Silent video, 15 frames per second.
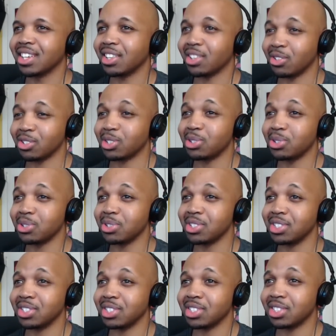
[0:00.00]
Those
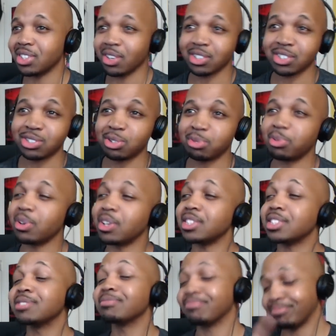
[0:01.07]
Kools? No, those
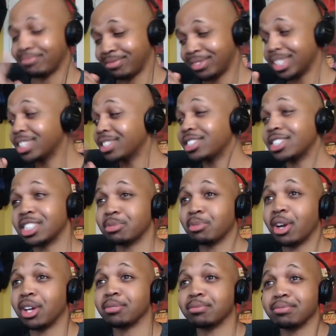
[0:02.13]
Newports. She's
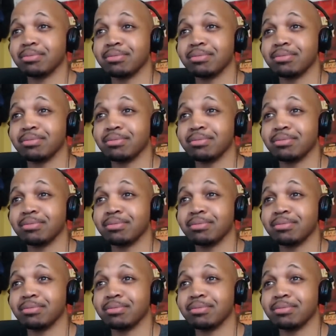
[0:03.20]
smart.